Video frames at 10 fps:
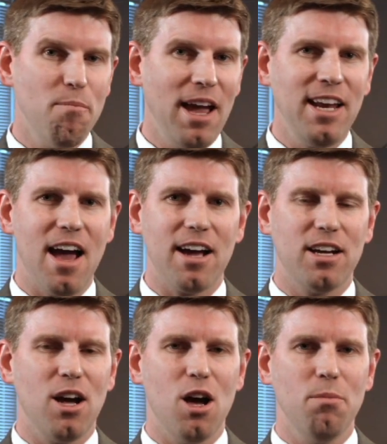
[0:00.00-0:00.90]
may not
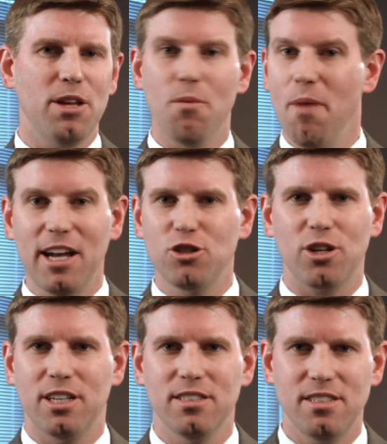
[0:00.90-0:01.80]
come in a
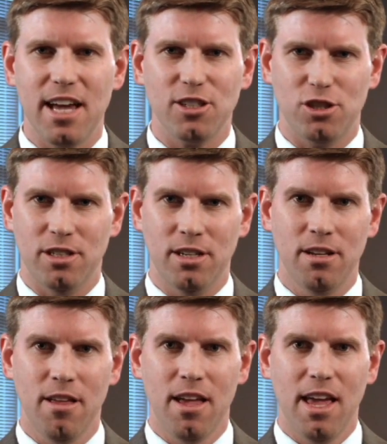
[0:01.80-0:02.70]
major
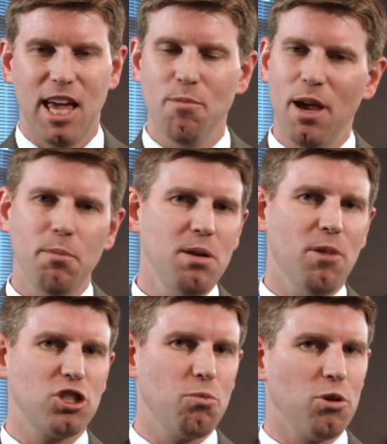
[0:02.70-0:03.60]
concession. It may be
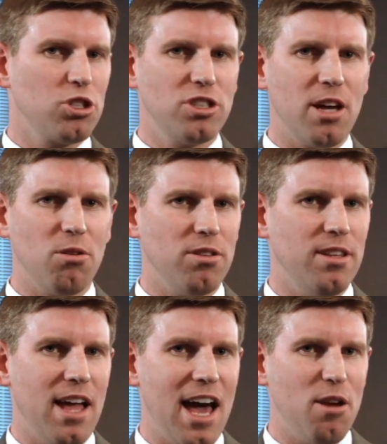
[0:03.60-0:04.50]
much more subtle
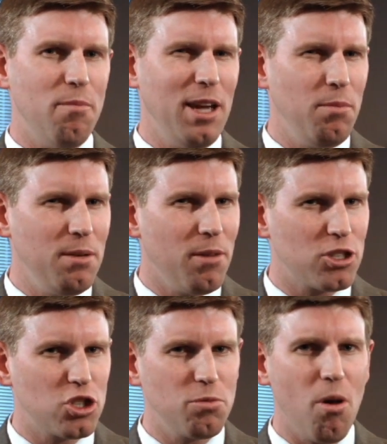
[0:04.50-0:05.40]
than that. It may be
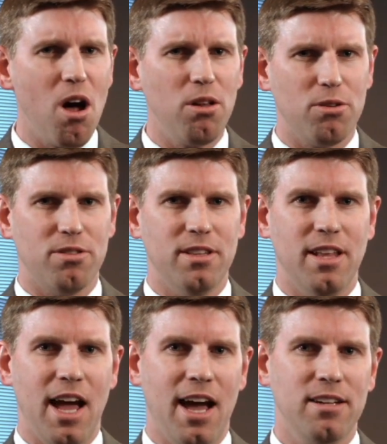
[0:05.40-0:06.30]
much smaller than
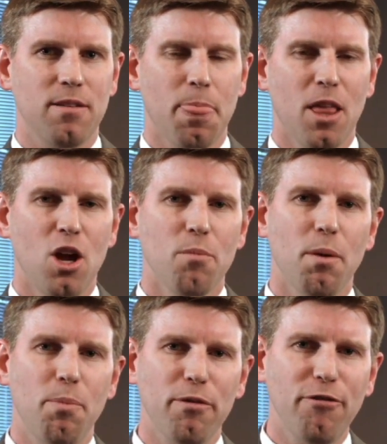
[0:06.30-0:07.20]
that.
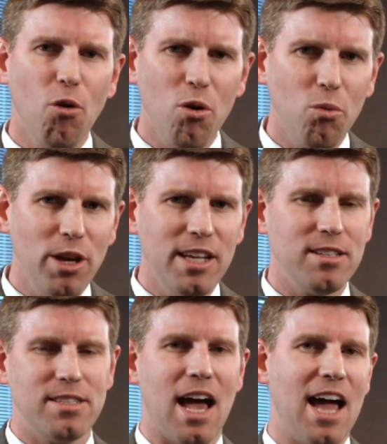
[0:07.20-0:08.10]
But before we
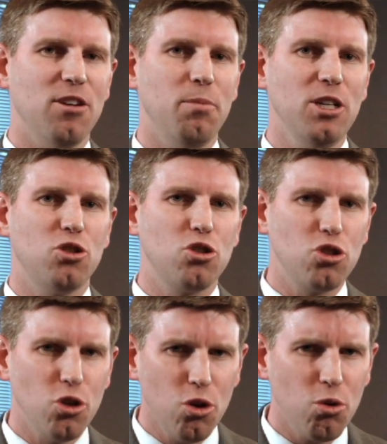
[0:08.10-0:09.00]
decide to be
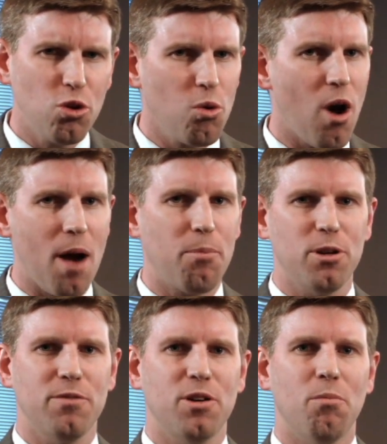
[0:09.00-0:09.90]
too
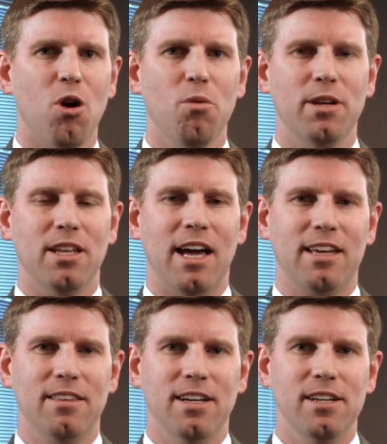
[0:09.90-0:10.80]
cooperative in a moment
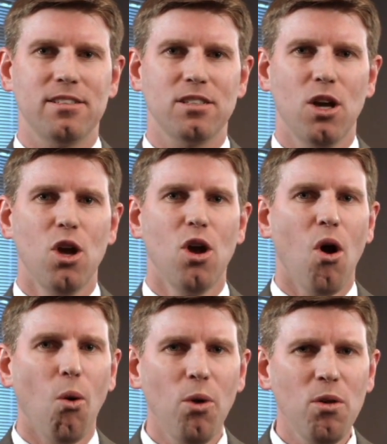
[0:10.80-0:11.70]
like this,
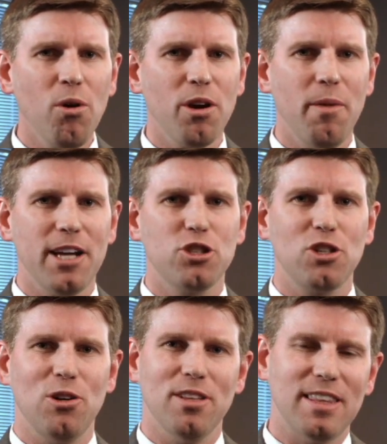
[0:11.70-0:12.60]
we want to make
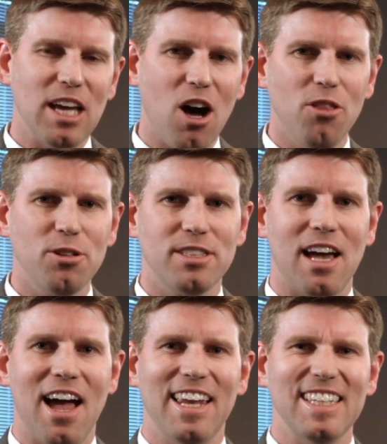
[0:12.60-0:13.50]
sure that the other
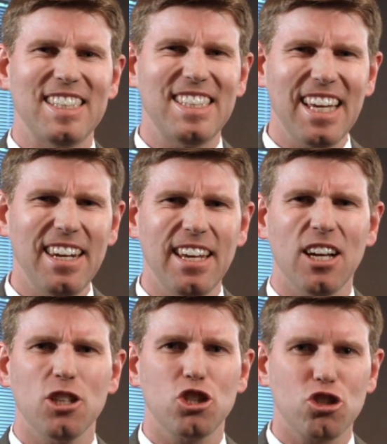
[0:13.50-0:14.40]
side is
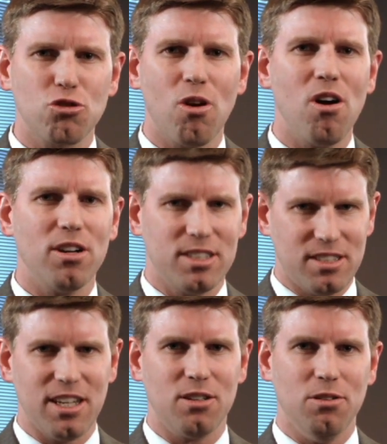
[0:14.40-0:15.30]
sending us strong
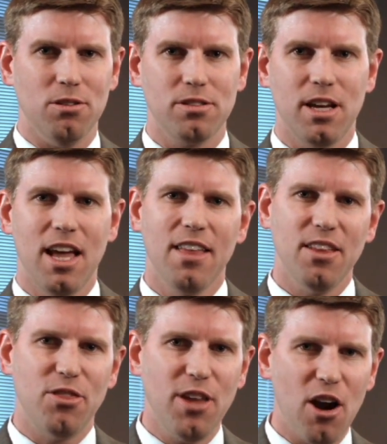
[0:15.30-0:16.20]
signals
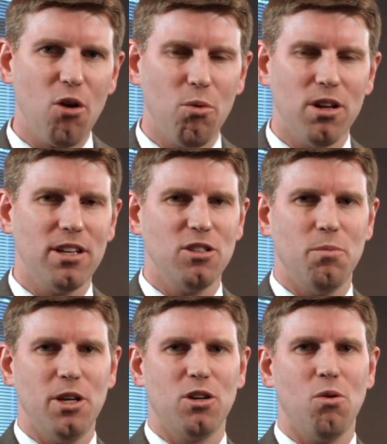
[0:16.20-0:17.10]
that they're willing
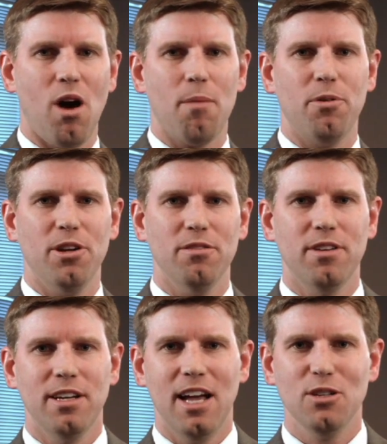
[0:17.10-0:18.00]
to be cooperative
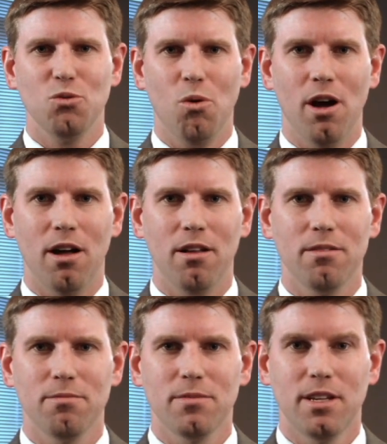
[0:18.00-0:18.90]
as well.
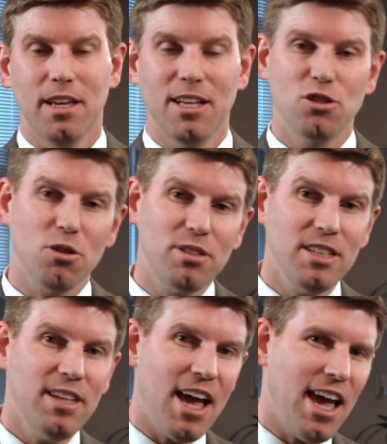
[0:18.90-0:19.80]
And so
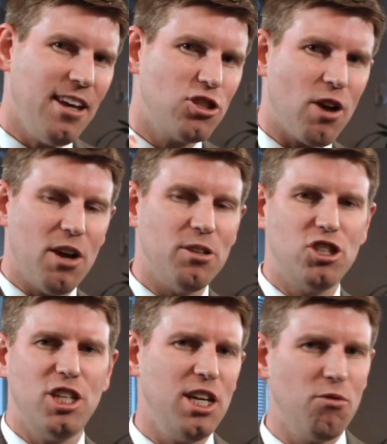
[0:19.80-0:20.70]
today, to try to
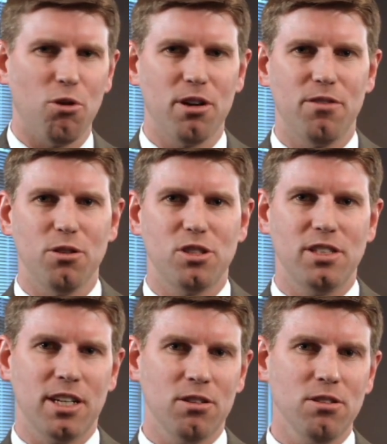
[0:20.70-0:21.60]
achieve one of those
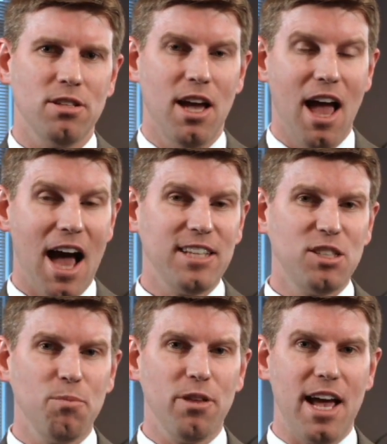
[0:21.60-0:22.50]
signals, I
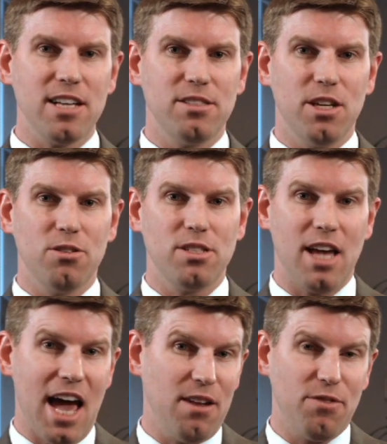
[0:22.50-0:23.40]
simply asked the other
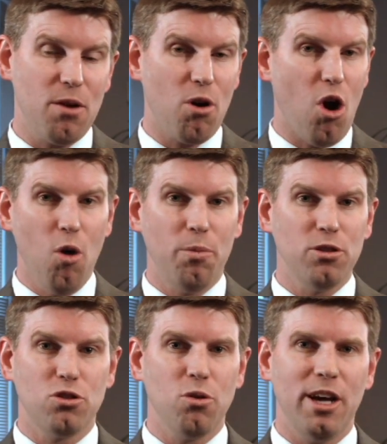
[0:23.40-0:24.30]
side if they were
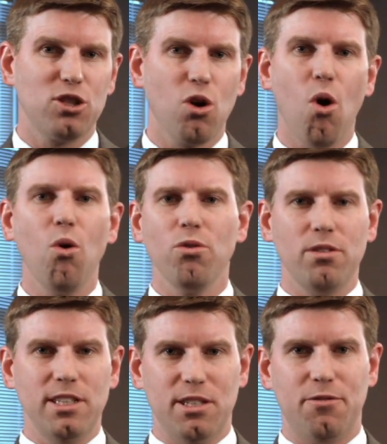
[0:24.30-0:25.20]
open to a
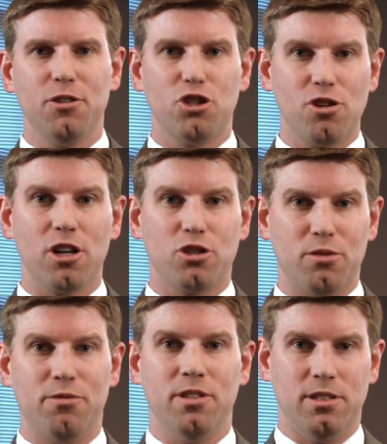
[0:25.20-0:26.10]
totally different
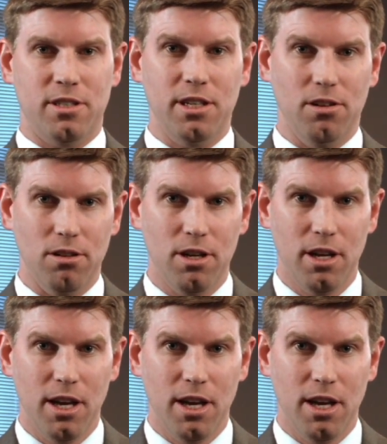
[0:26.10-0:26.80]
structure for this deal.